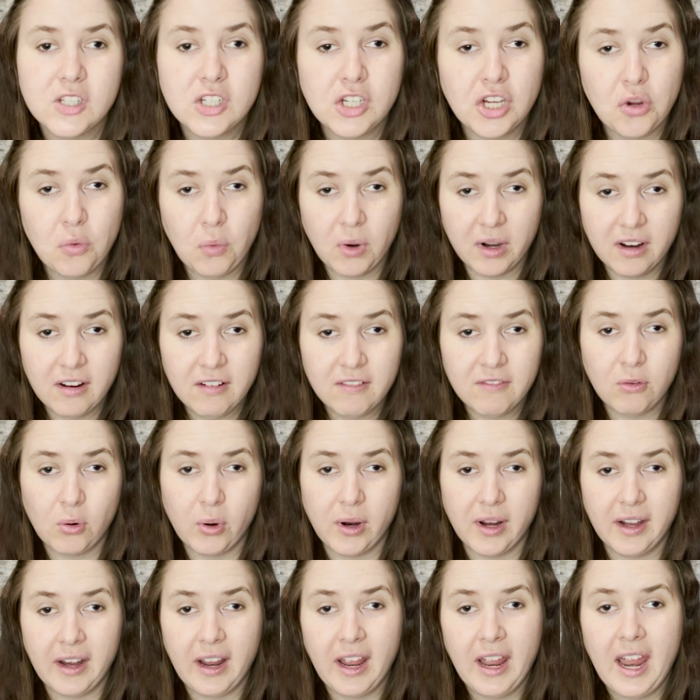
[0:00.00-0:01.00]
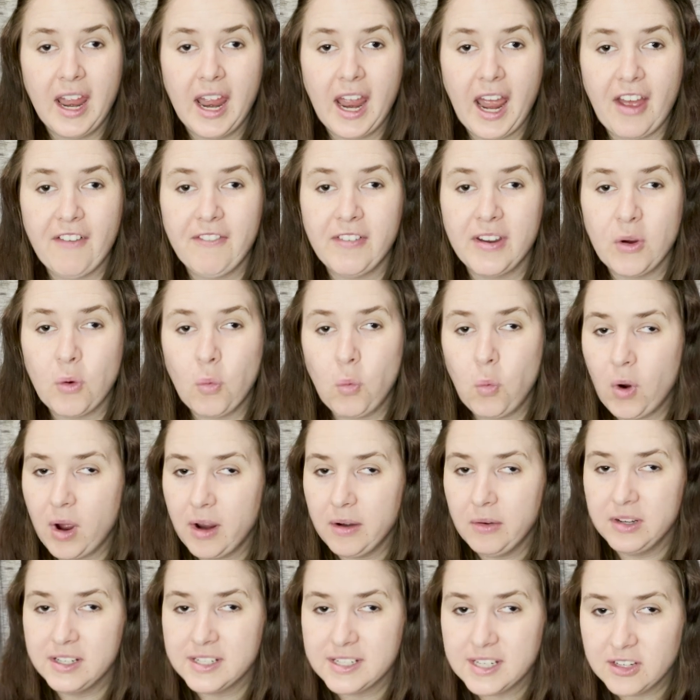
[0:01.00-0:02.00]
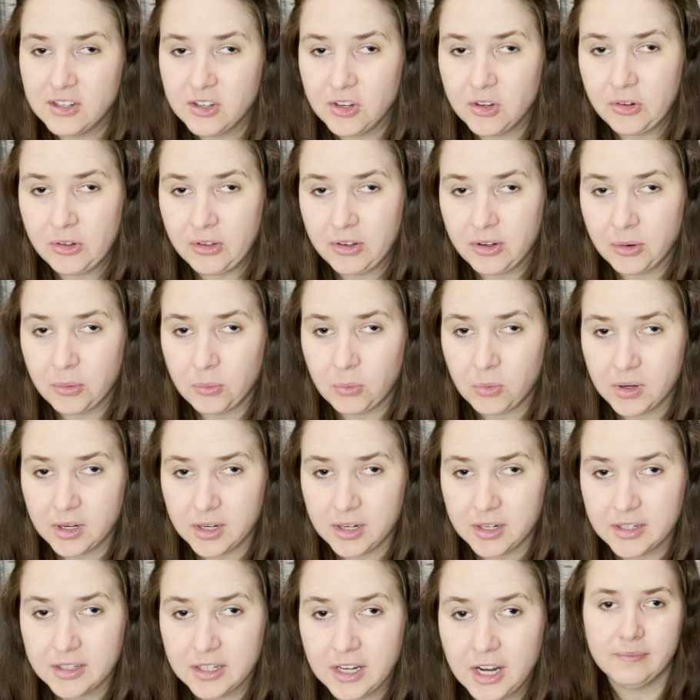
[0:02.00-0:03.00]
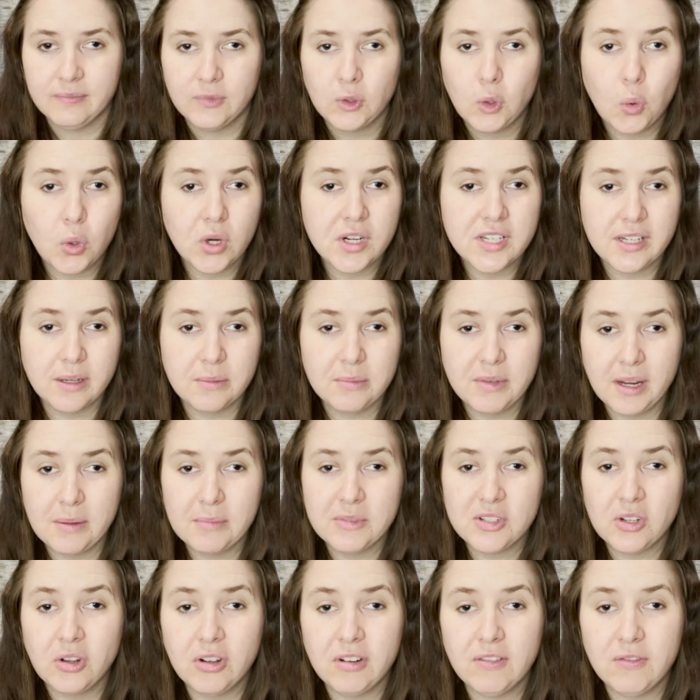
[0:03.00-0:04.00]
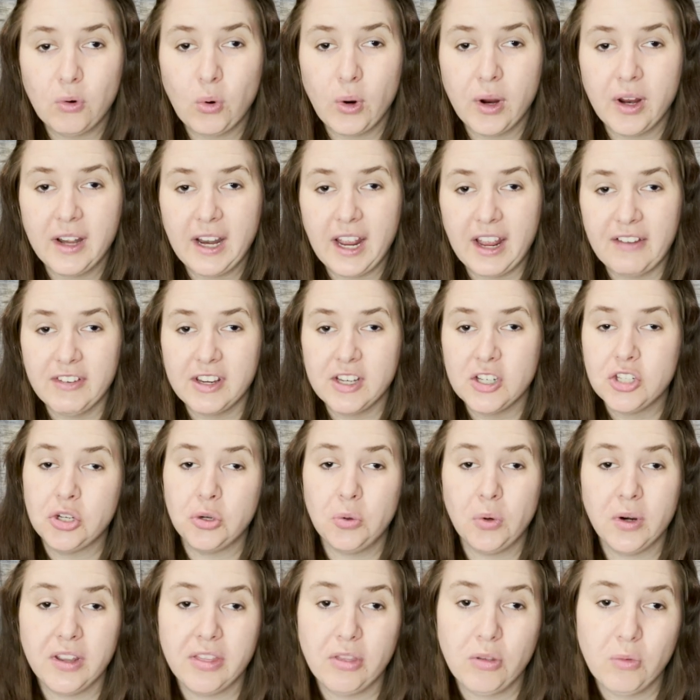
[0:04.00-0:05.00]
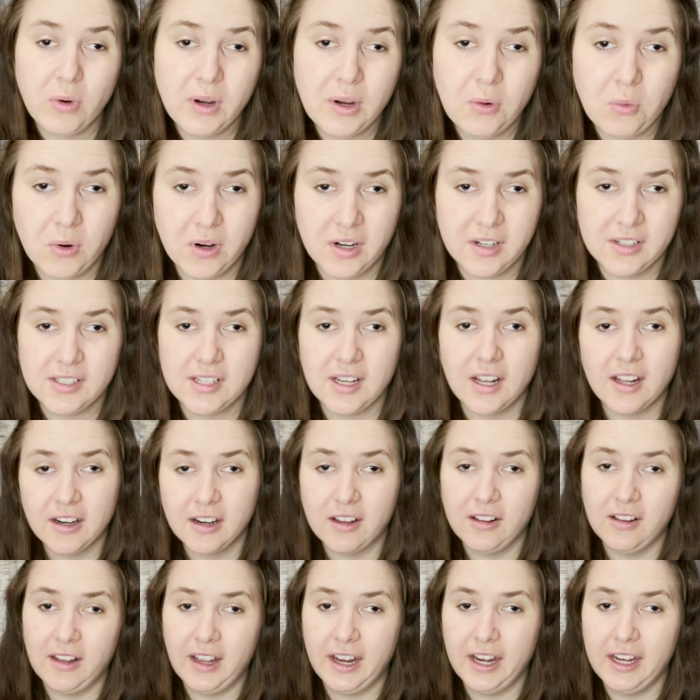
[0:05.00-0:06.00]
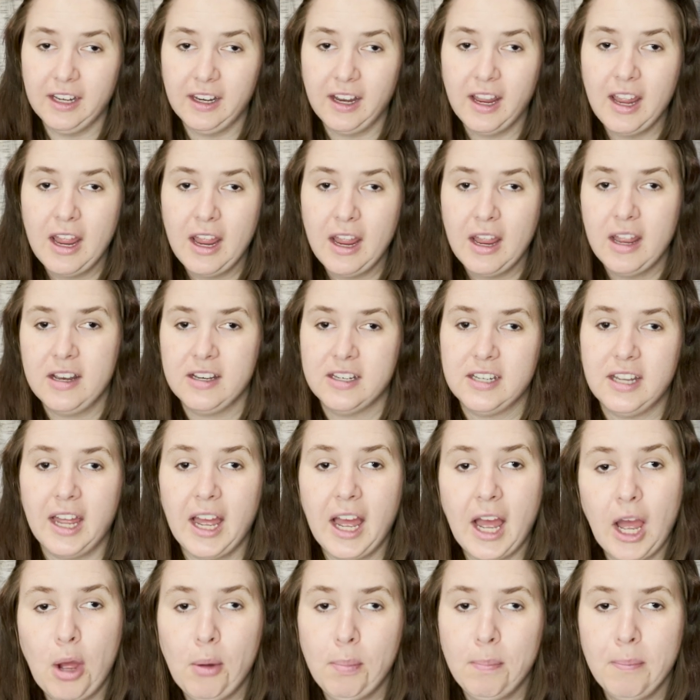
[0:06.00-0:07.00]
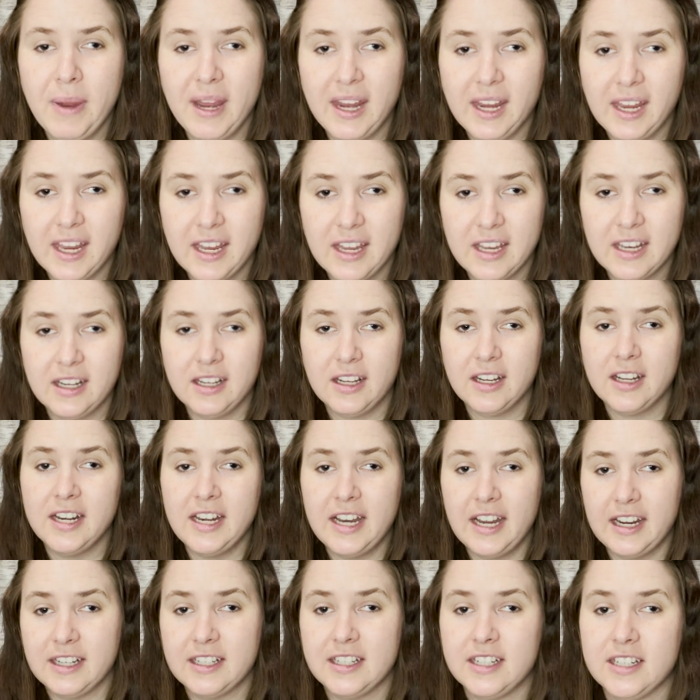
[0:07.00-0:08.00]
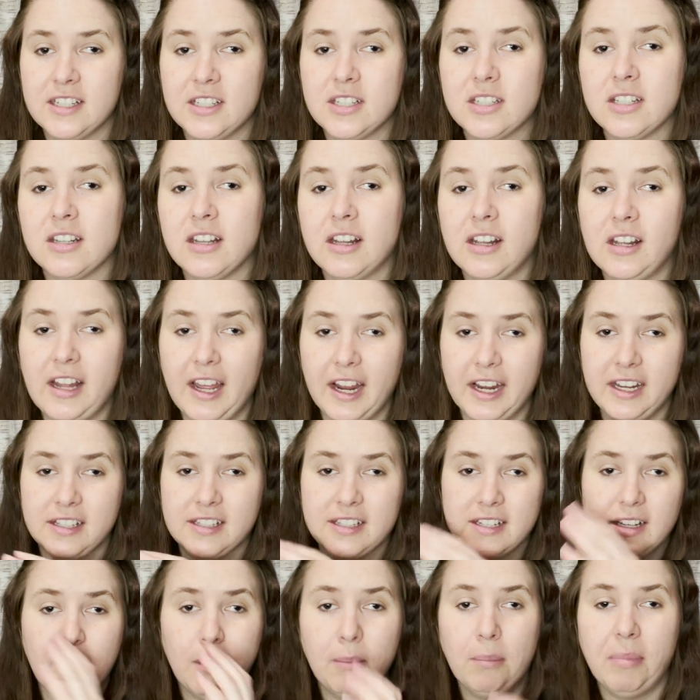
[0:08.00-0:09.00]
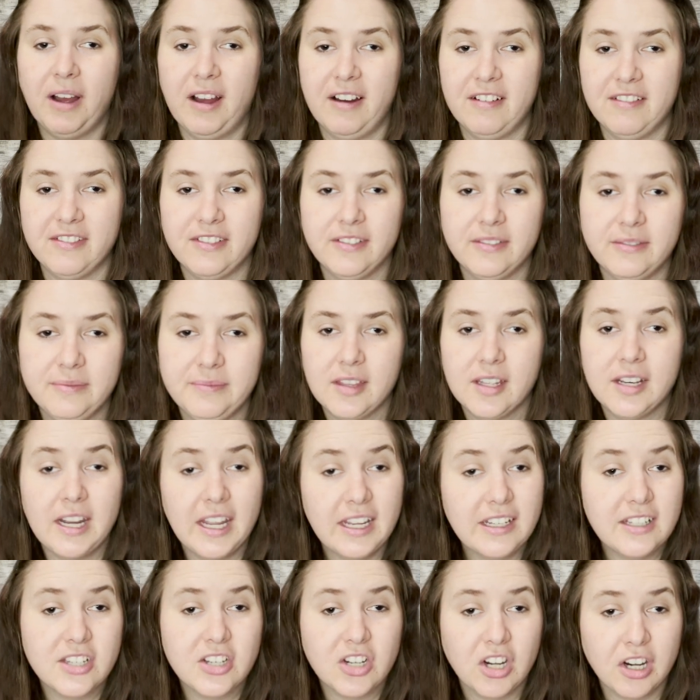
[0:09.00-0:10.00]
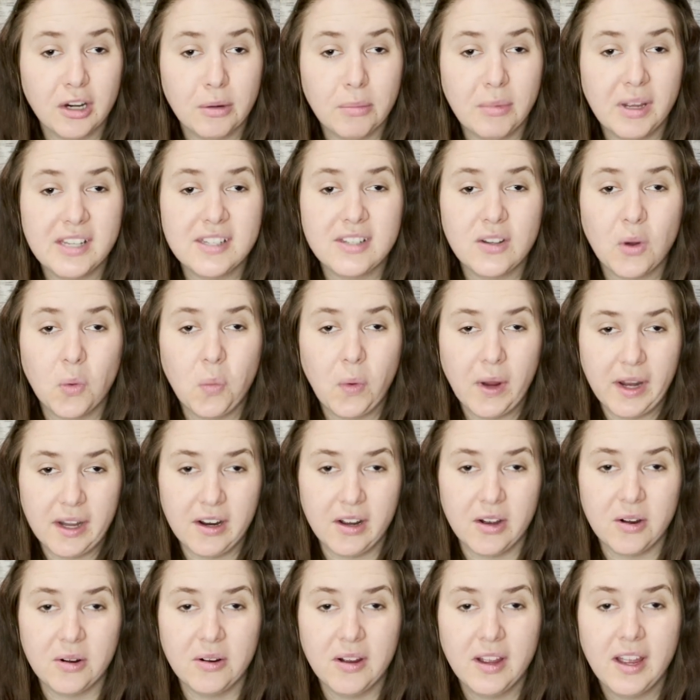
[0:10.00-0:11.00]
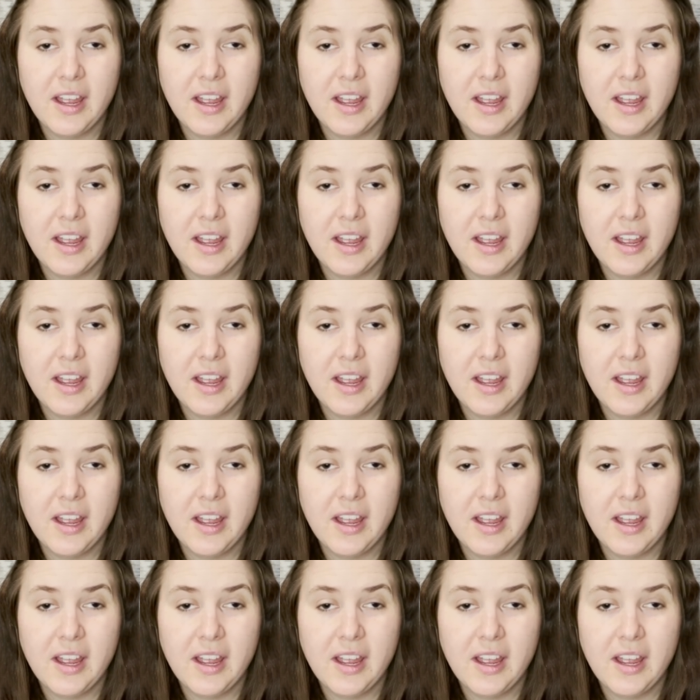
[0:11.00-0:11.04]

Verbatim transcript: So you want to avoid having one singular word, or sometimes I'll avoid having two or three words on a line to help make it connected to the lines above. The next term is a widow.